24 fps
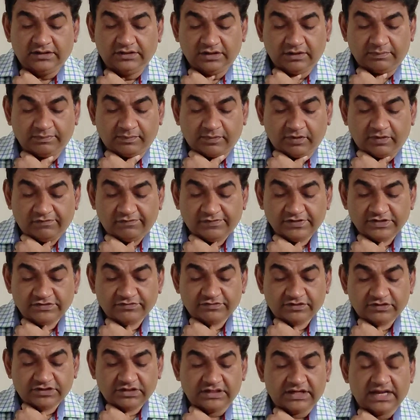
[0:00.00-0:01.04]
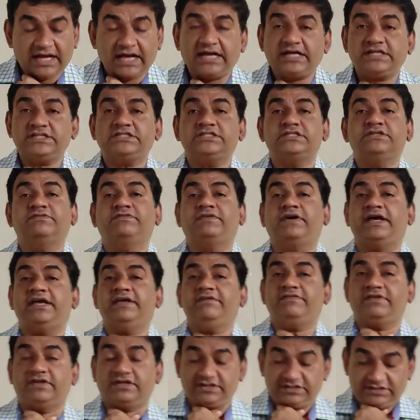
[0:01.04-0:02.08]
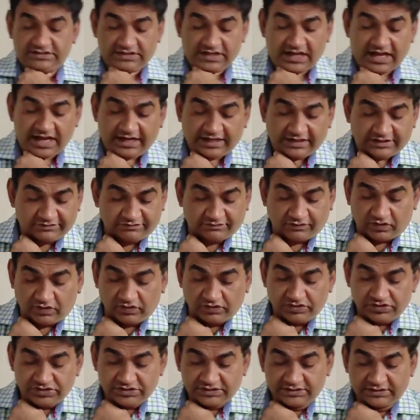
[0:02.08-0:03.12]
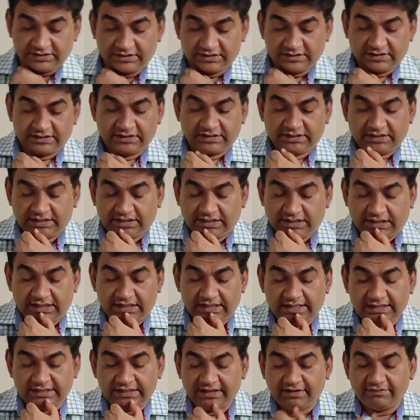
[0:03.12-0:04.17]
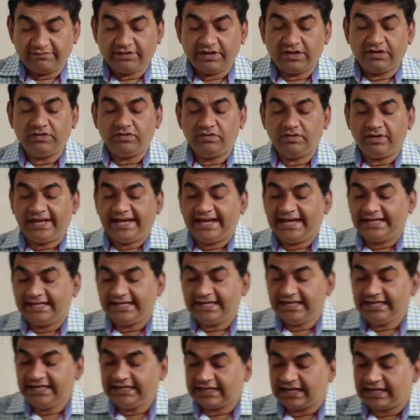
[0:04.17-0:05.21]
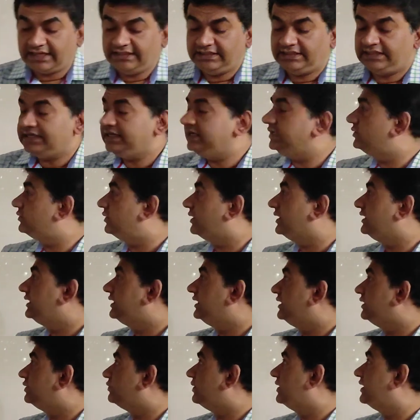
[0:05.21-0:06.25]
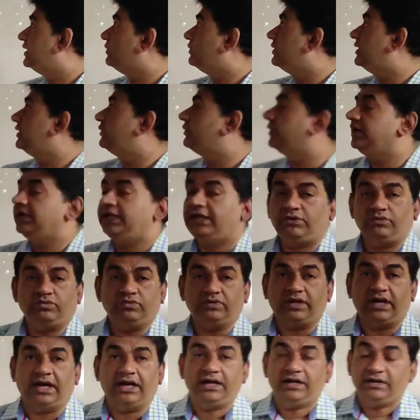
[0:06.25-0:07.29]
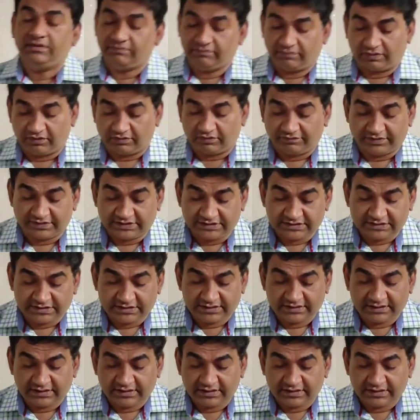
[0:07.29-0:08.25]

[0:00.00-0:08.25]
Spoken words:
The profits for the last 5 years are as follows. They have given you 18, 19, 20, 21, 22 profits.